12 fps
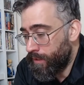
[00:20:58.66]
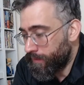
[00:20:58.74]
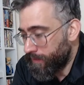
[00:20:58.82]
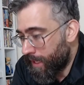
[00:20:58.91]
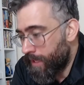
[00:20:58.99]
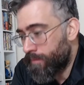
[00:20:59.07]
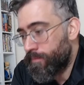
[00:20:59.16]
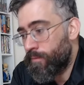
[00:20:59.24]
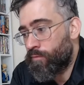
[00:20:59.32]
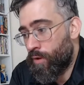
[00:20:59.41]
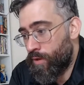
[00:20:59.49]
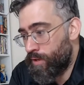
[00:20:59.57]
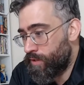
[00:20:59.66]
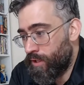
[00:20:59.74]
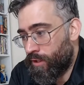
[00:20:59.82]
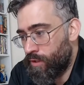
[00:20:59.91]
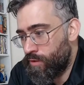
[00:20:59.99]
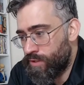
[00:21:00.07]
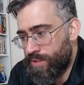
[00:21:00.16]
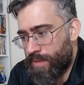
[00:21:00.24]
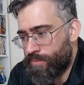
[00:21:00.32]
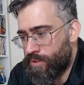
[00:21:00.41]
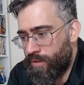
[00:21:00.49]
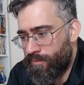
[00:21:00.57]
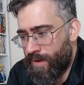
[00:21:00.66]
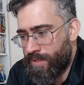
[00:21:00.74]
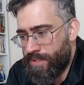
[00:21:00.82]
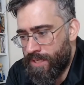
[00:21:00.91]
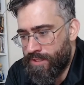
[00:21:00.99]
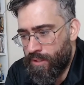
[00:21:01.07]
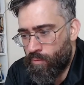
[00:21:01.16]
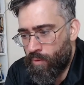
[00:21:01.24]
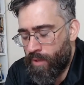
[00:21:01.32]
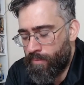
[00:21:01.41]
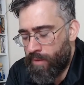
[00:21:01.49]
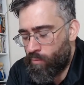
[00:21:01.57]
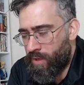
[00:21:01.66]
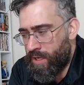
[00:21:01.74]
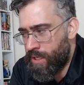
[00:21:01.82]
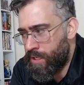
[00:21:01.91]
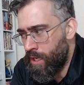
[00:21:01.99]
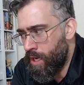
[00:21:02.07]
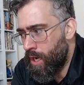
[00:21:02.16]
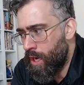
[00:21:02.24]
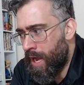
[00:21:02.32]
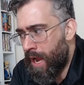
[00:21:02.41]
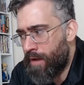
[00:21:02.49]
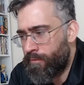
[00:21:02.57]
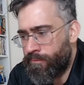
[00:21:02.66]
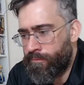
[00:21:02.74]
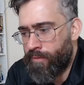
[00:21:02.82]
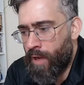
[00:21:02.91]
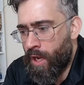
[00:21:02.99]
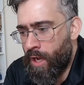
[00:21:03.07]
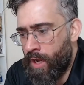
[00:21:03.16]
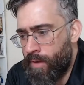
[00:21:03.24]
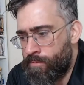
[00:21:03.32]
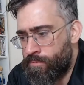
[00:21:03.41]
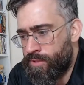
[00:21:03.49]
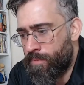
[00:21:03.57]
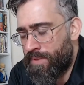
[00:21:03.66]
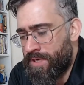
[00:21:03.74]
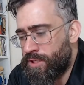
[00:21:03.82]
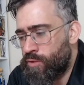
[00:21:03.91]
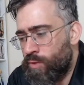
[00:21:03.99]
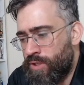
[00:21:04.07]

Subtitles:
Yeah, Ronin the Accuser is absolutely fantastic one. I mean, we have some pieces we're